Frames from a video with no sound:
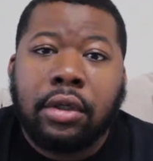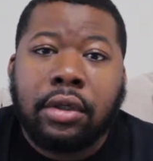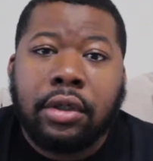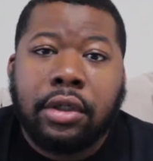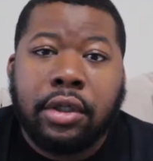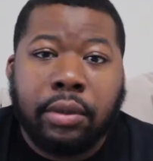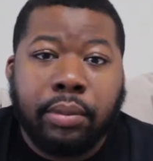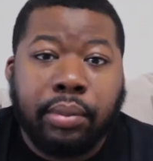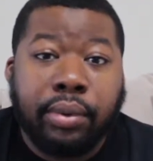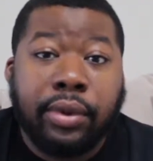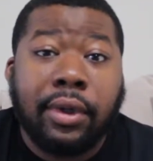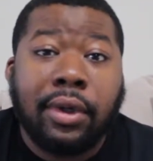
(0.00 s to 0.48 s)

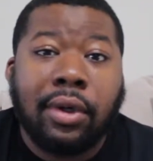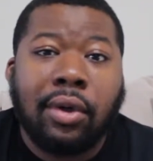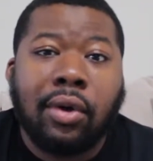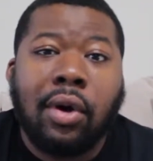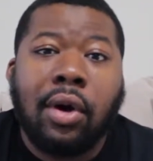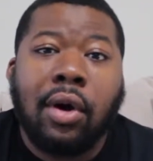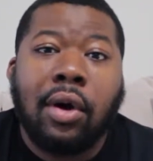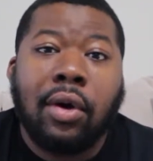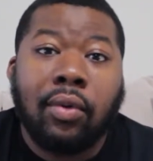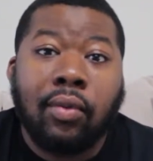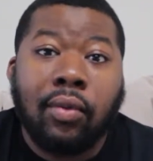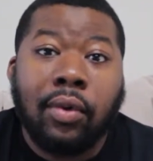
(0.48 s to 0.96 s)
to put
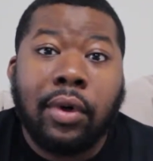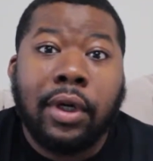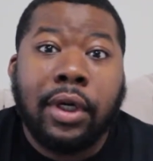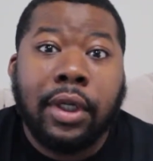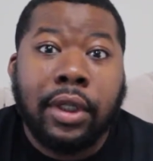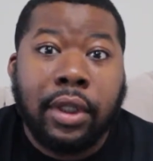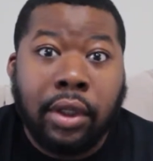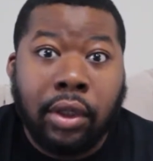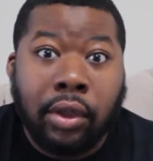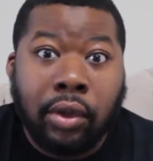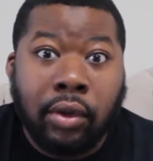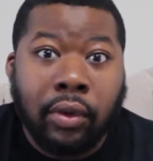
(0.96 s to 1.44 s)
on one
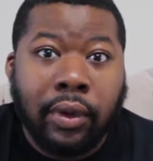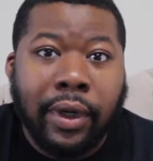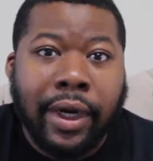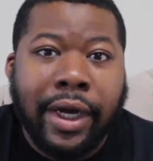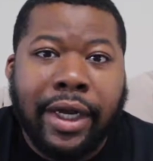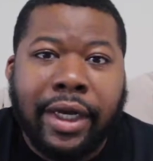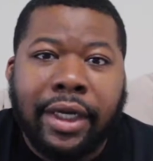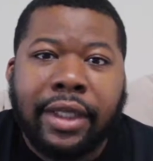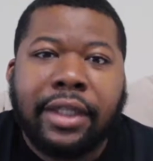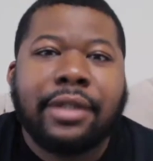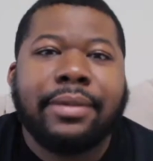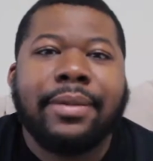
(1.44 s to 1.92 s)
of the
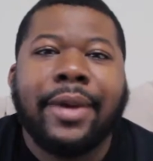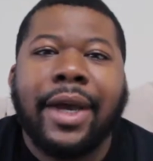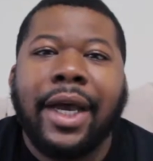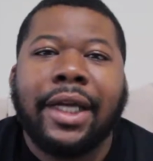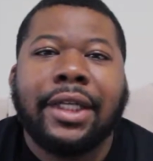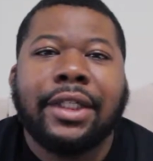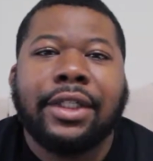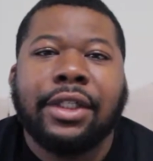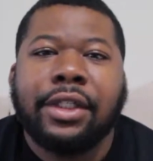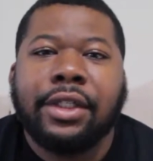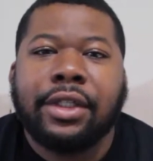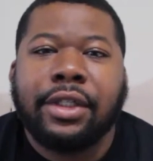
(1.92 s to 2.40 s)
greatest
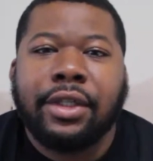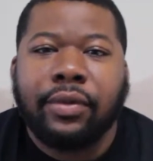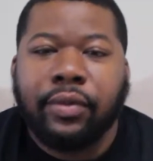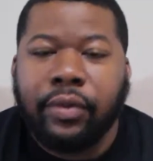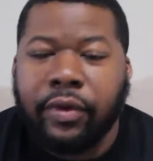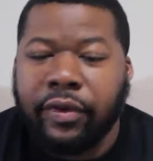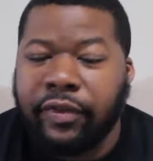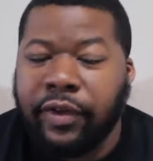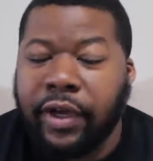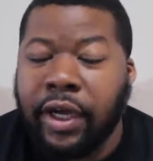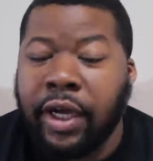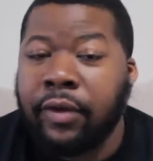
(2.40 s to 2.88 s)
matches that
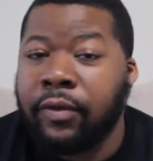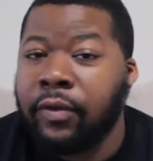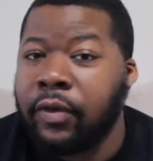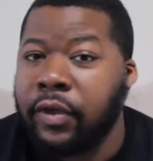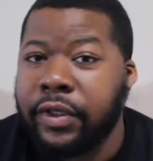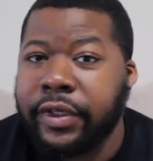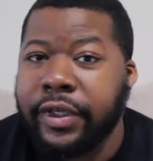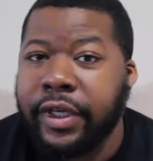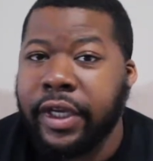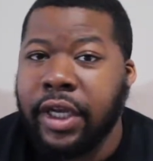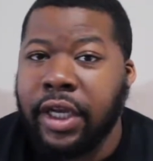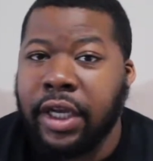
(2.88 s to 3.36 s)
we've
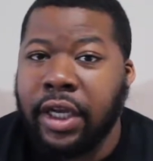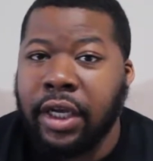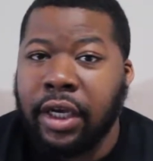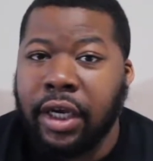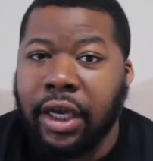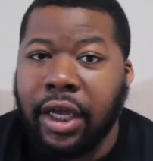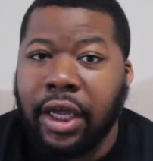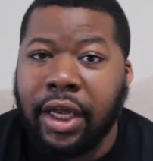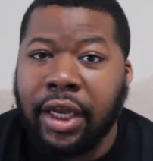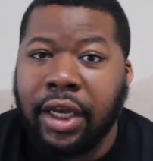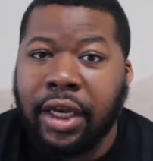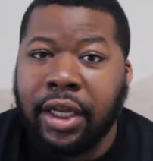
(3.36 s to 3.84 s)
ever
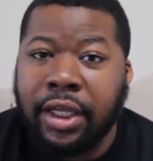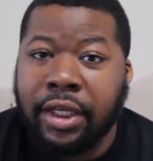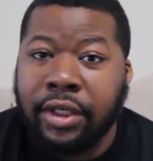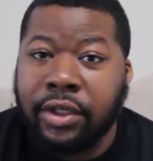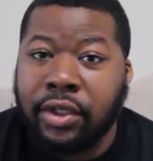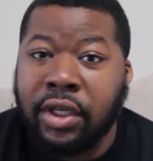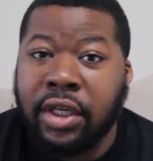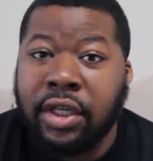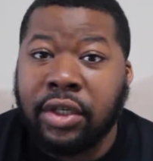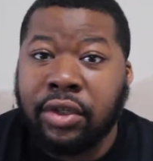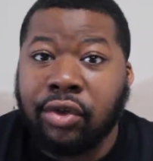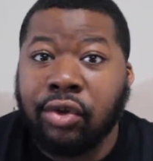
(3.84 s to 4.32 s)
seen, and
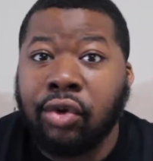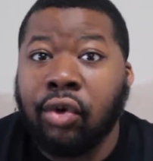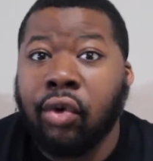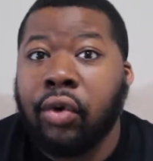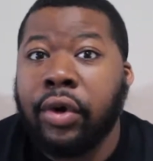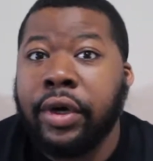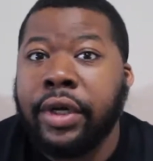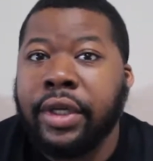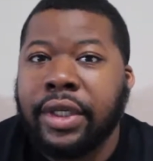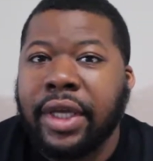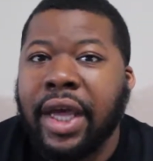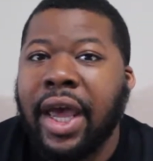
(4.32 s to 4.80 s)
it's, it's
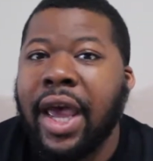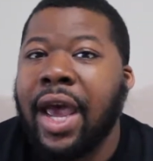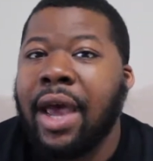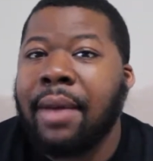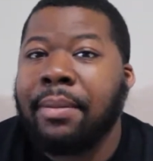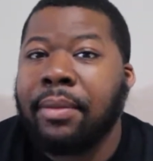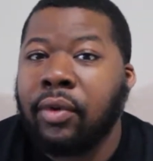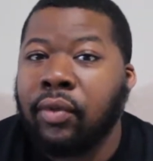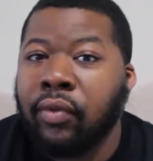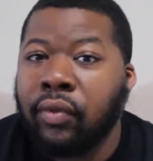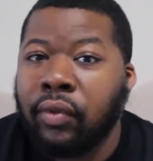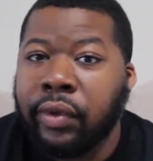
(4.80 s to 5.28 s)
going to
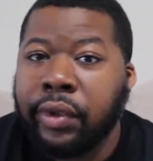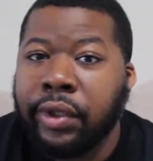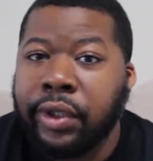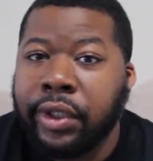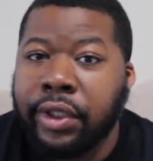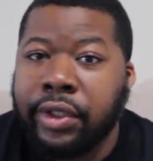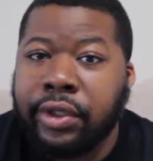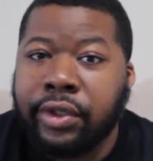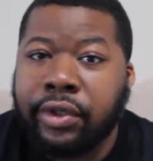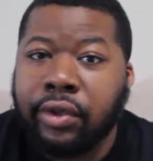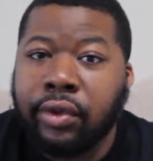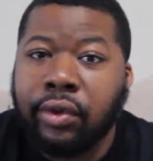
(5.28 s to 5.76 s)
happen
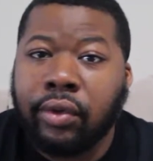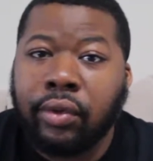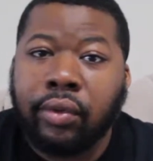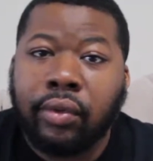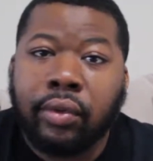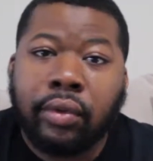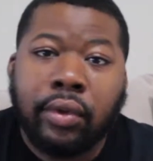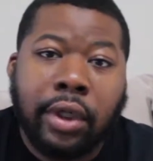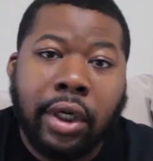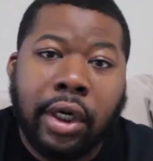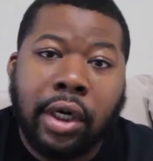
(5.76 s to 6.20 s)
really soon.